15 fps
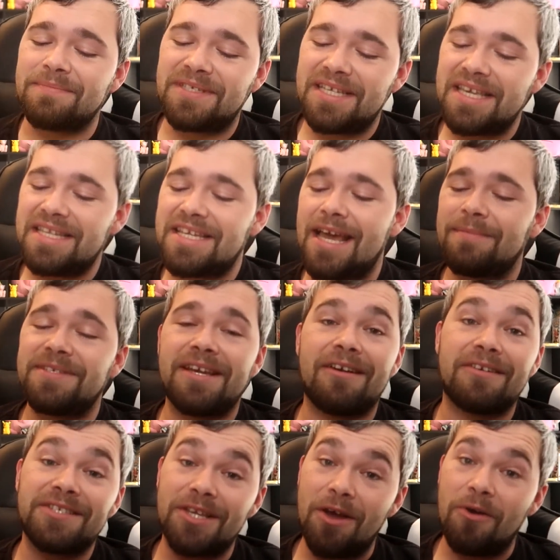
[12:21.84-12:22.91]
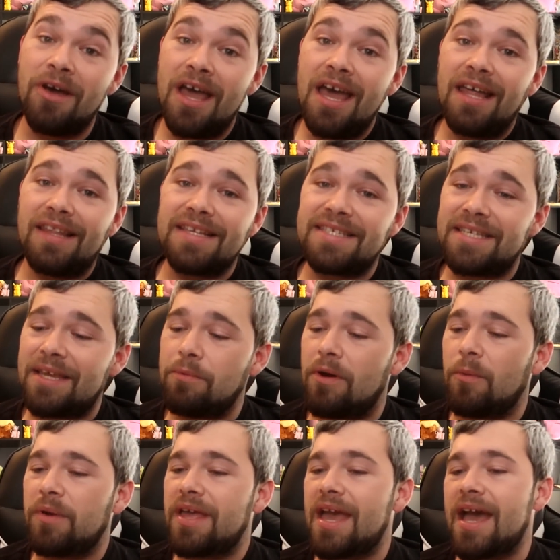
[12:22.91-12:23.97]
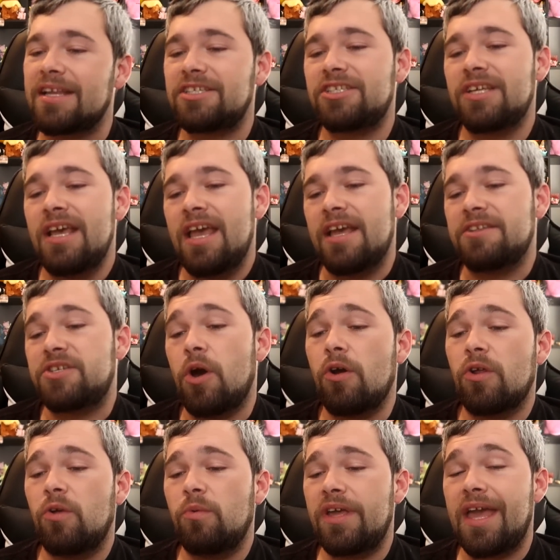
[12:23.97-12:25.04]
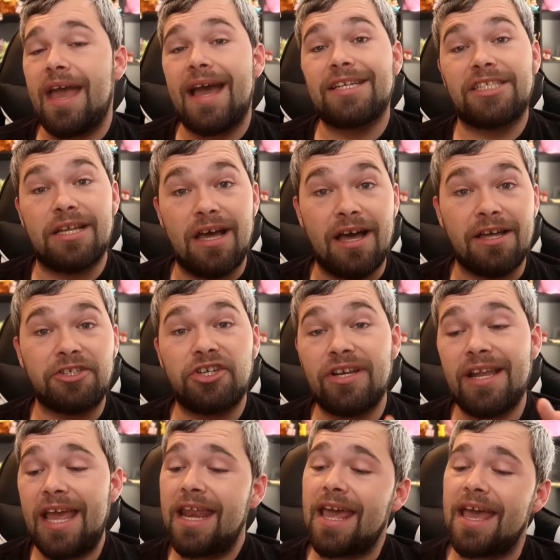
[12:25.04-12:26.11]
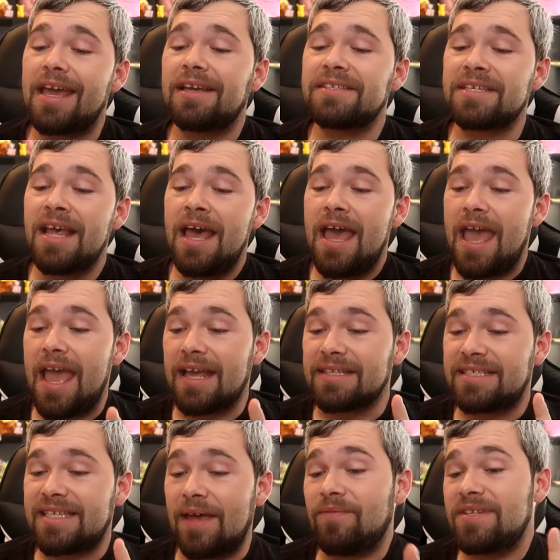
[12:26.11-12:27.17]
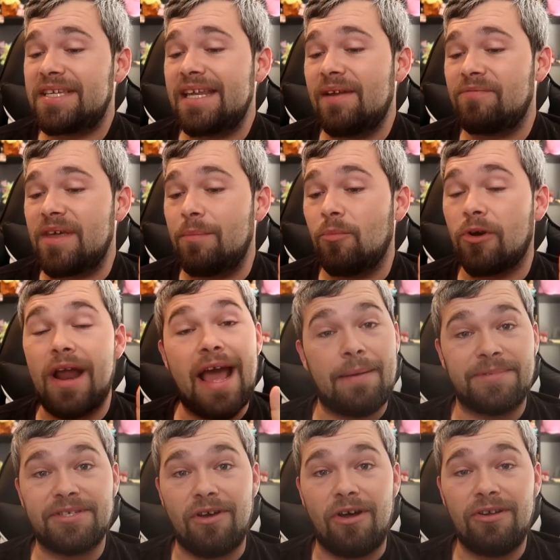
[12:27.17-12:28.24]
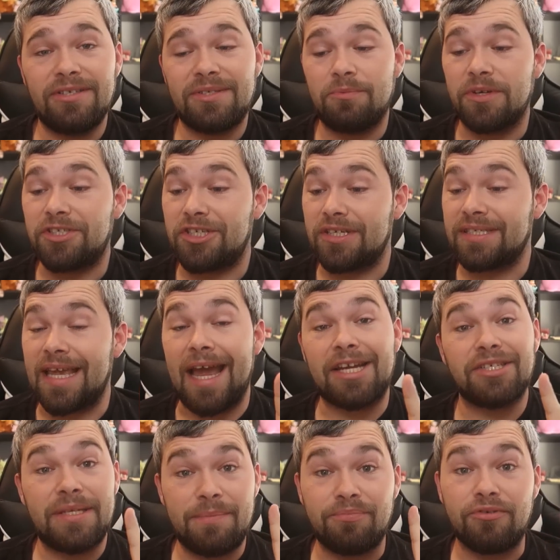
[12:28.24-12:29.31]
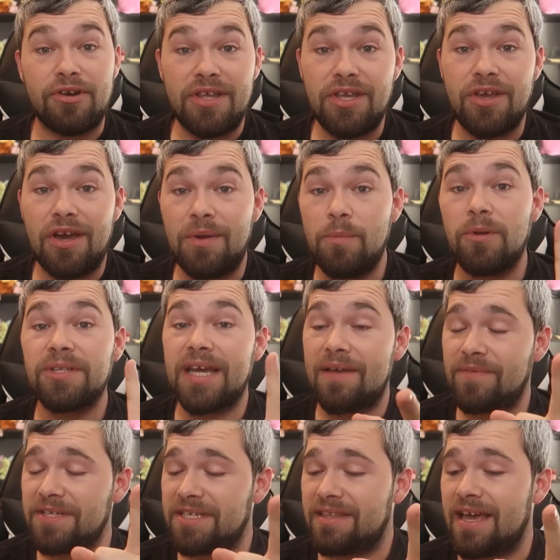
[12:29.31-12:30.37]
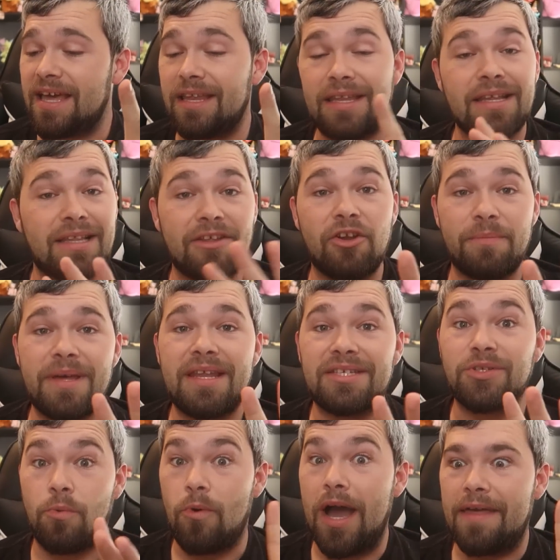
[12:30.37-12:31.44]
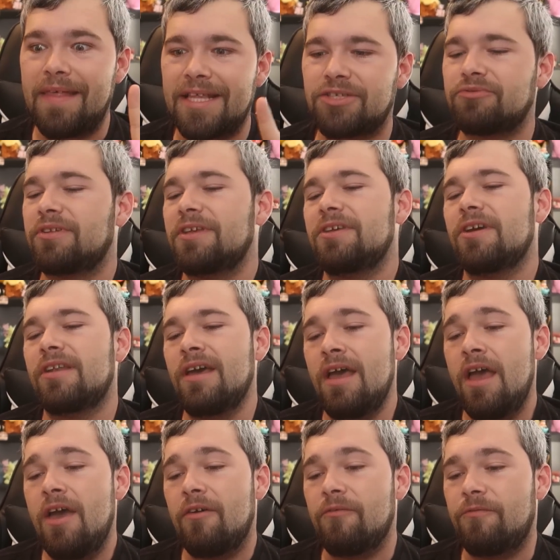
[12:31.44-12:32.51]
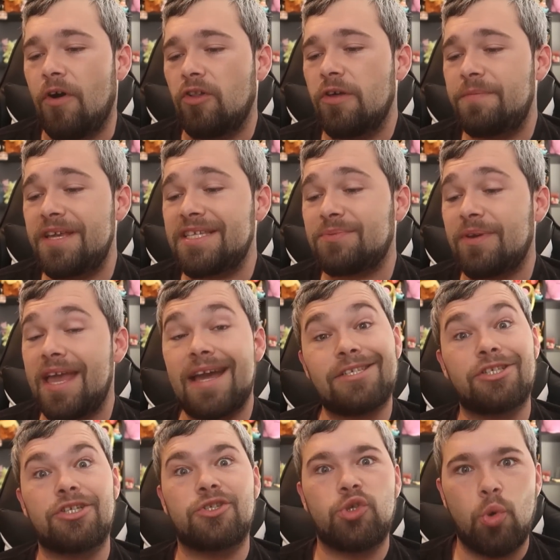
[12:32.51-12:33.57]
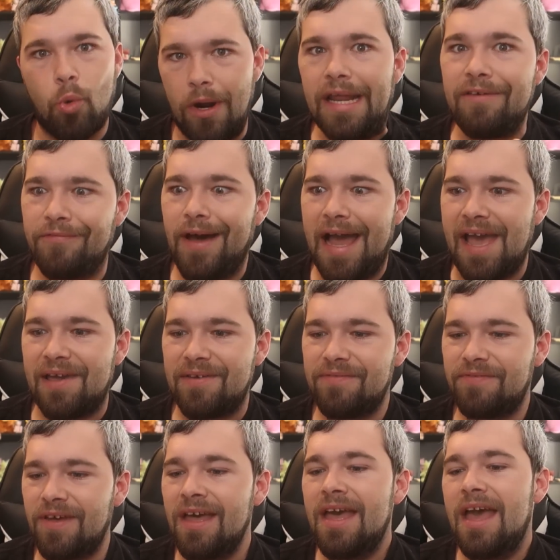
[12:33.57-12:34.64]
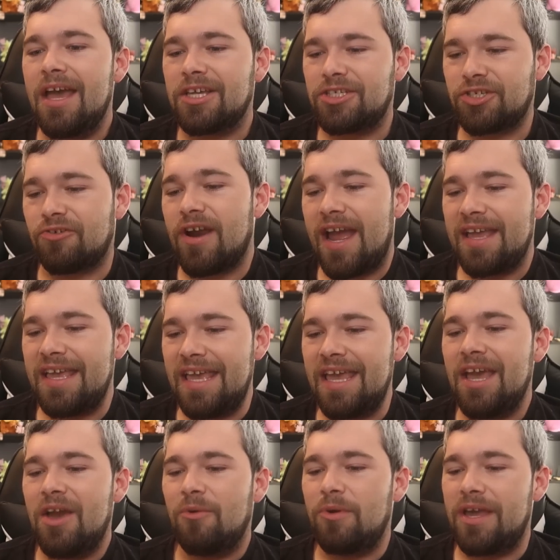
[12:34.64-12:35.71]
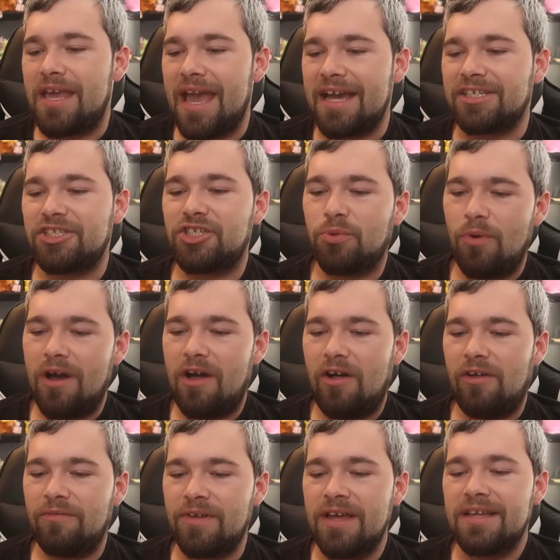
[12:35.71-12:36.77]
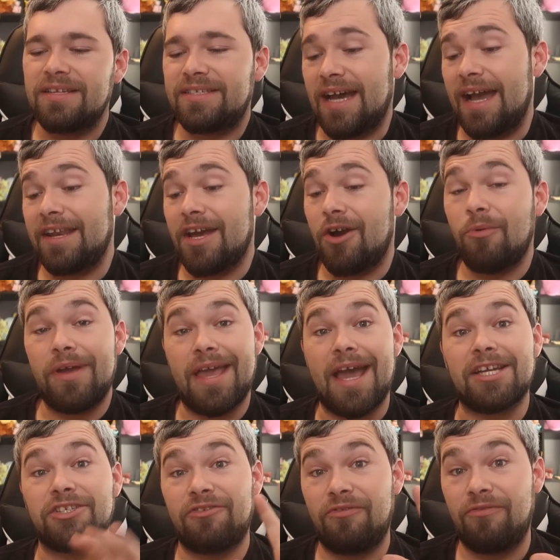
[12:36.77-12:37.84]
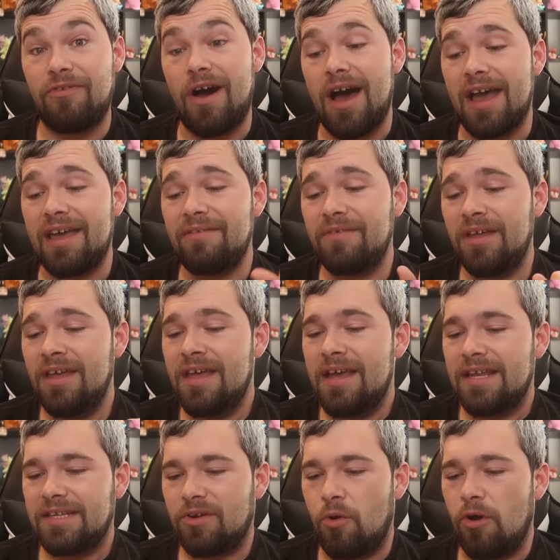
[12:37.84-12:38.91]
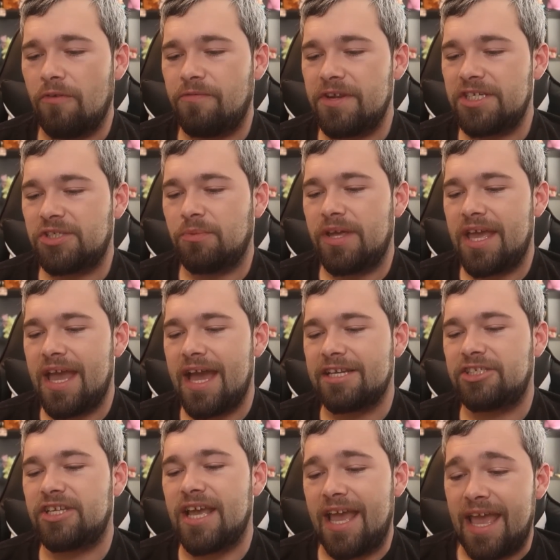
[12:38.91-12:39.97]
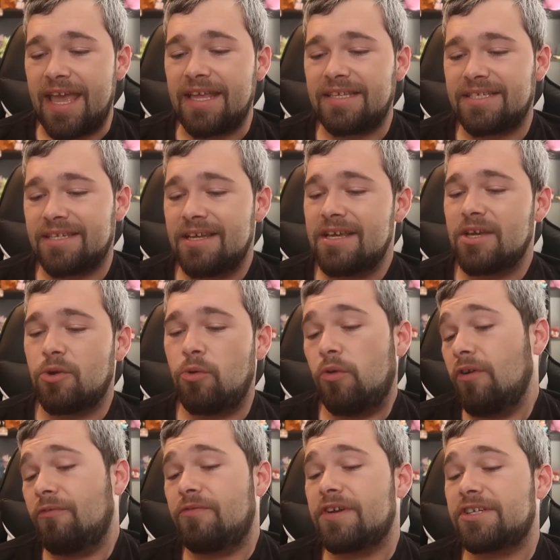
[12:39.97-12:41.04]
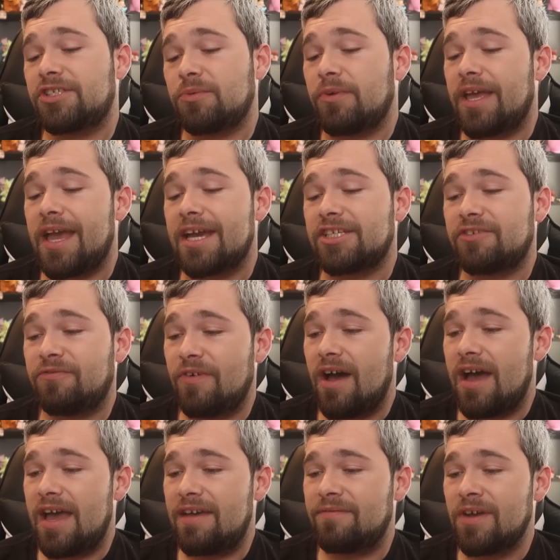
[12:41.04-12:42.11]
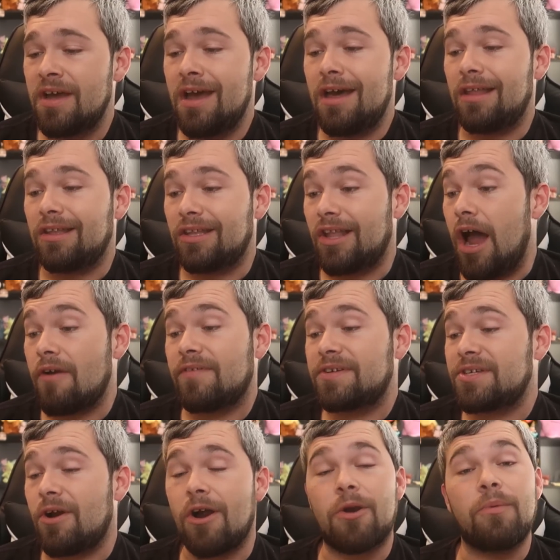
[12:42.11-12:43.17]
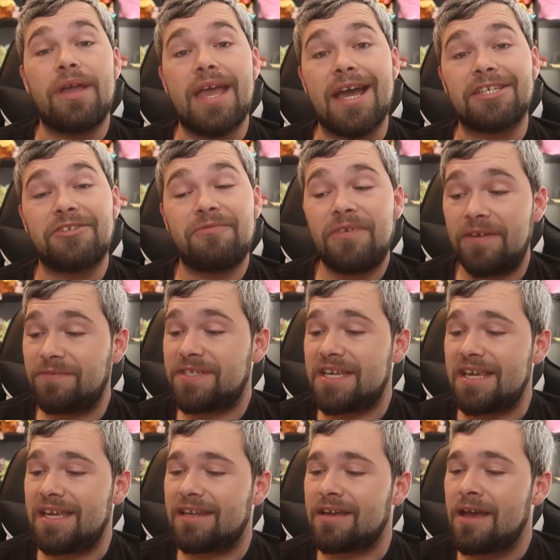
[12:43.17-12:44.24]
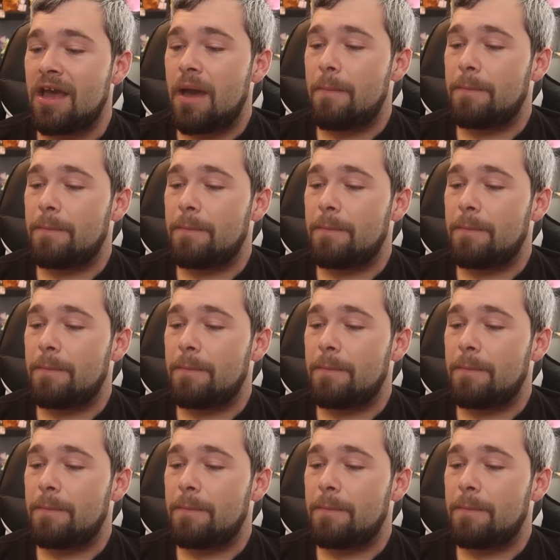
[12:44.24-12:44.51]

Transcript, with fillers: some sticky tabs here, so let's see what we hatched. In total, we hatched 108 eggs, and 17 of them were Absols, which is actually pretty good, and we'll dive into that in a little bit as to why that's really good. Volabees, we hatched 25. Scraggy, we hatched 12. Dino, we hatched 5. Corphish, we hatched 8. Qwilfish, we hatched 5. Larvitar, we hatched 15.